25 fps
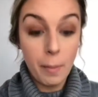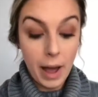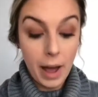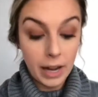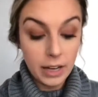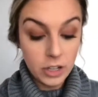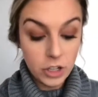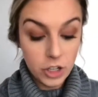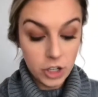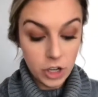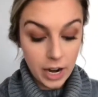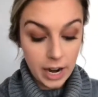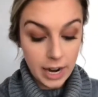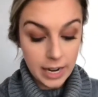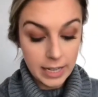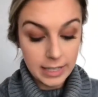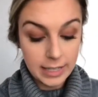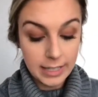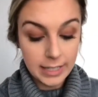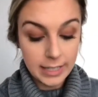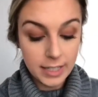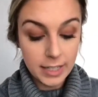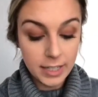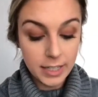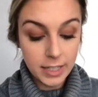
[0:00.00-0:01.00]
Matte
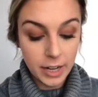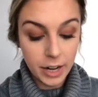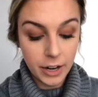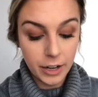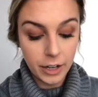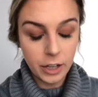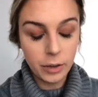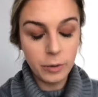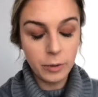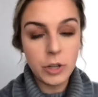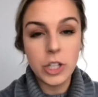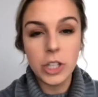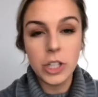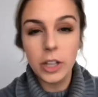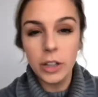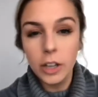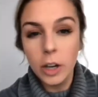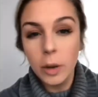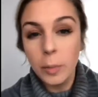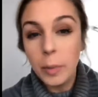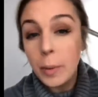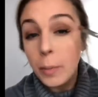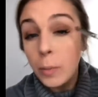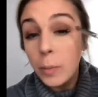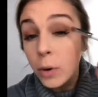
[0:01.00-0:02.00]
shade Stunner, which is a
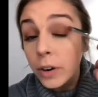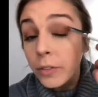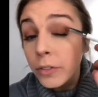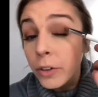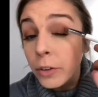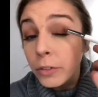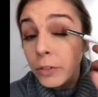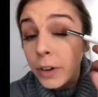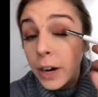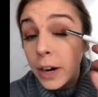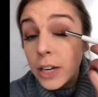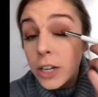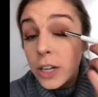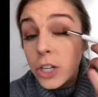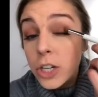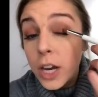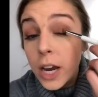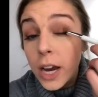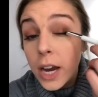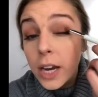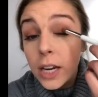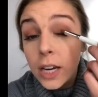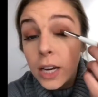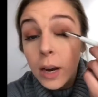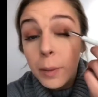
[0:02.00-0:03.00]
little bit more of a red
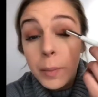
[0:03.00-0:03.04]
shade,